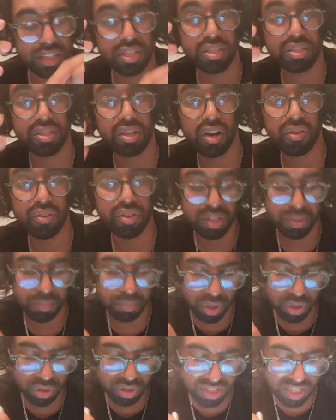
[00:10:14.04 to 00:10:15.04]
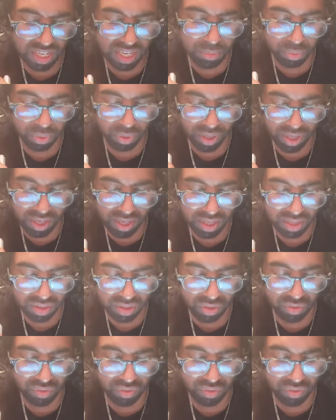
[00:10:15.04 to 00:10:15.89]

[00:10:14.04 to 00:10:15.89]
The star is the most stable here.